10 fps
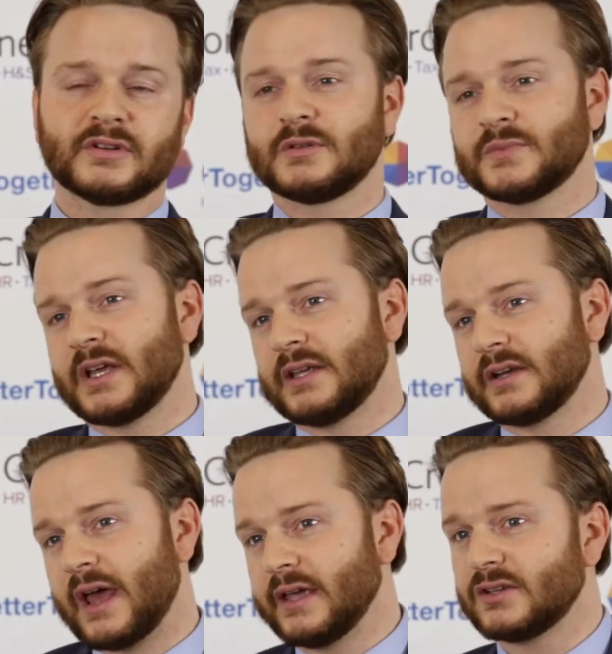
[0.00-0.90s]
it's them
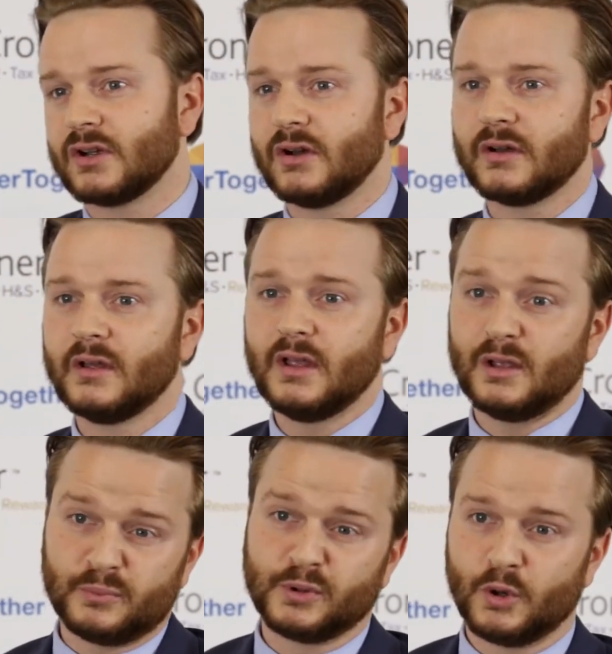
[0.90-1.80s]
taking HR,
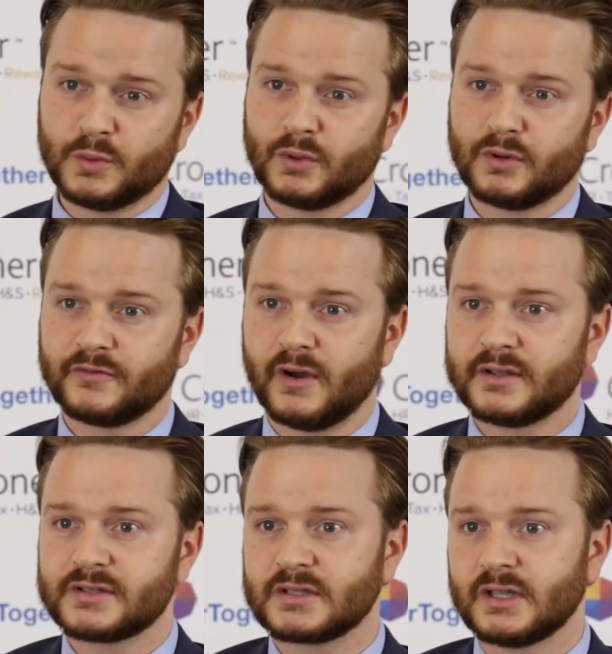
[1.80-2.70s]
employment law
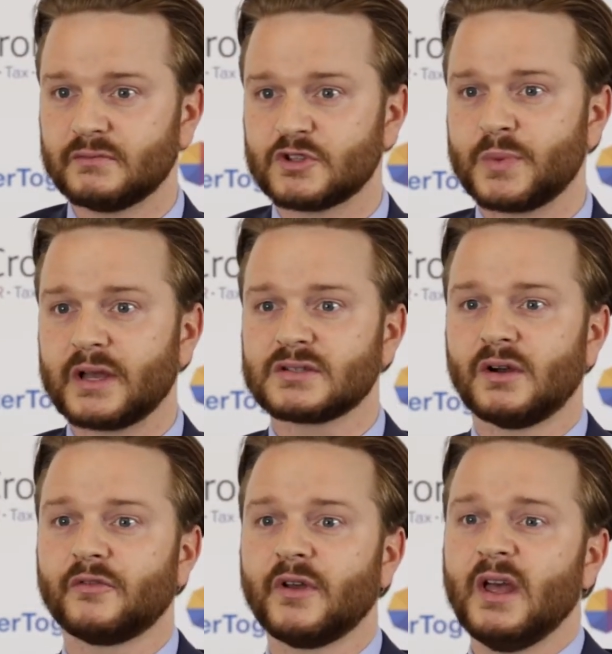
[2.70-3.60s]
advice in respect
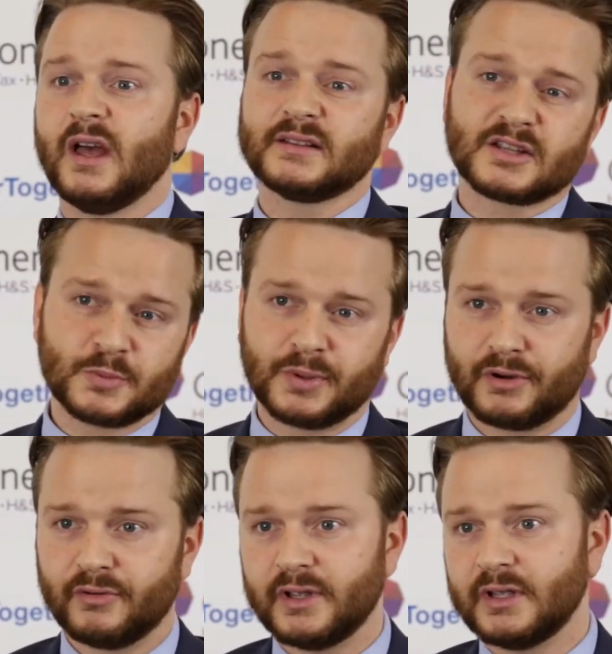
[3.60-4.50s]
of
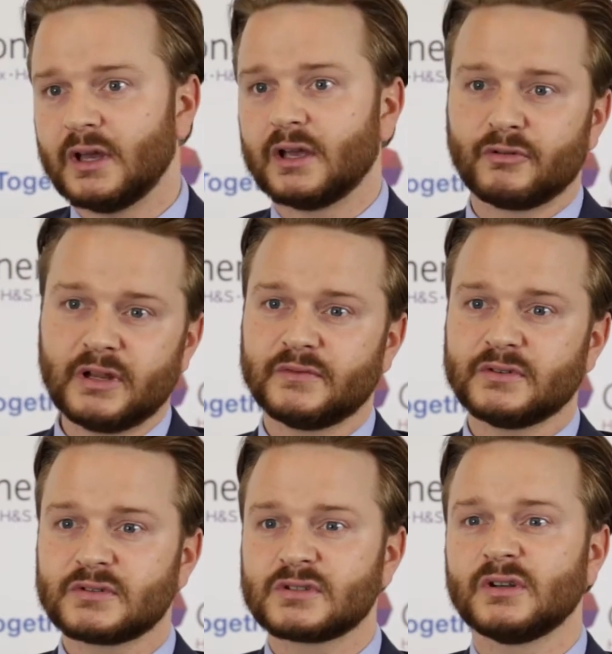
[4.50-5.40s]
disciplinary, a
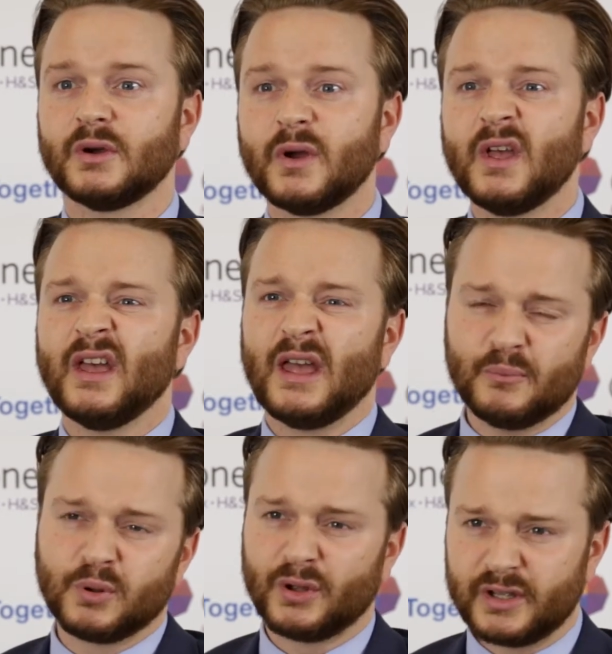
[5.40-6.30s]
grievance,
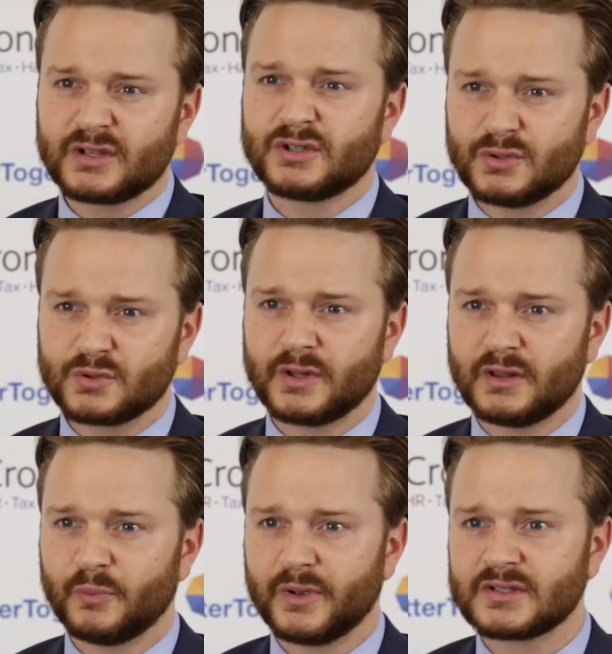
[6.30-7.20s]
employee issues
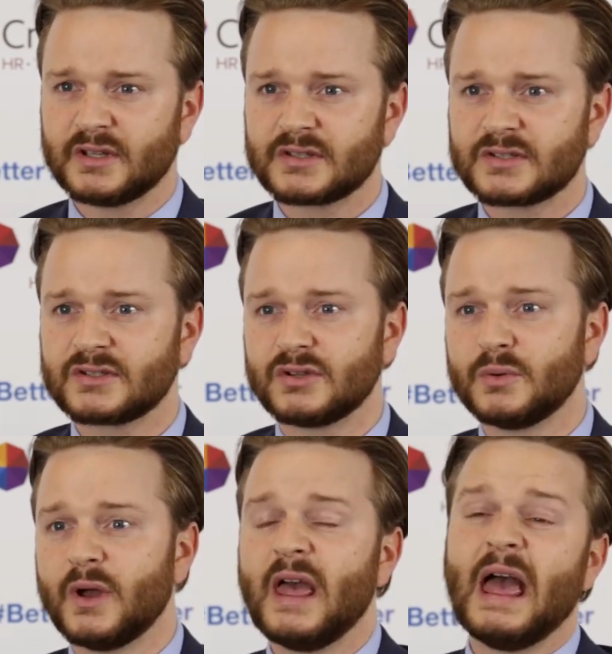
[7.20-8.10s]
within the business,
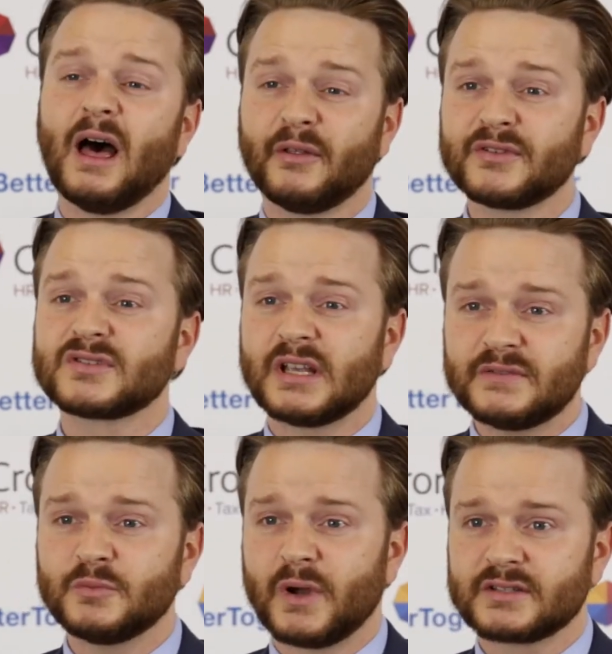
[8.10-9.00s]
to health and
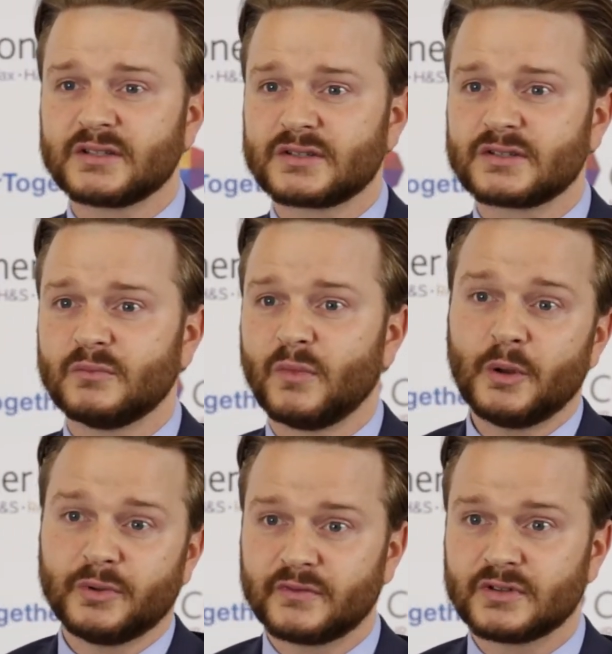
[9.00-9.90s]
safety matters that
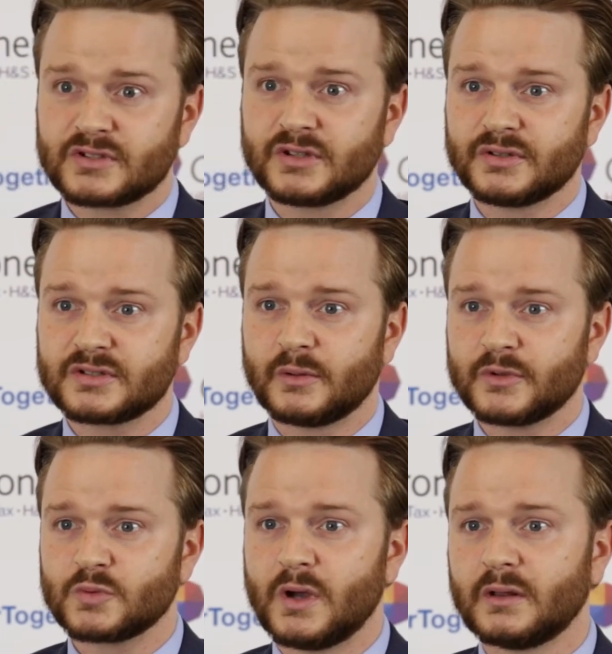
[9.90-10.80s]
might be of concern to them
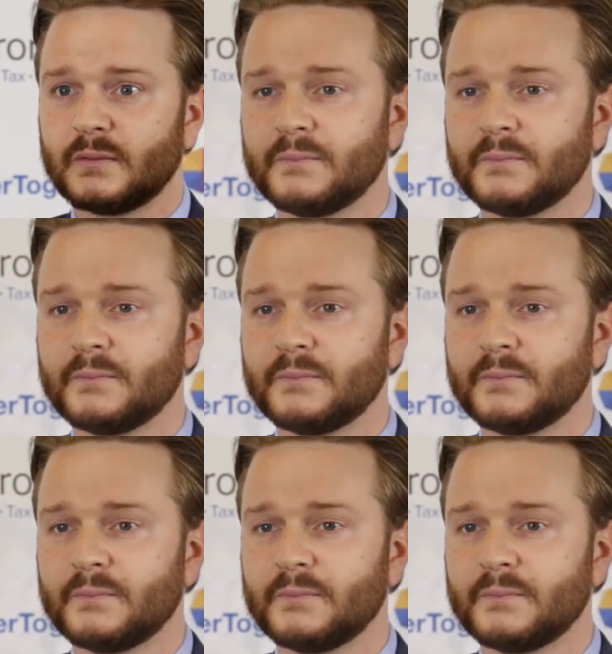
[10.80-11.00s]
as well.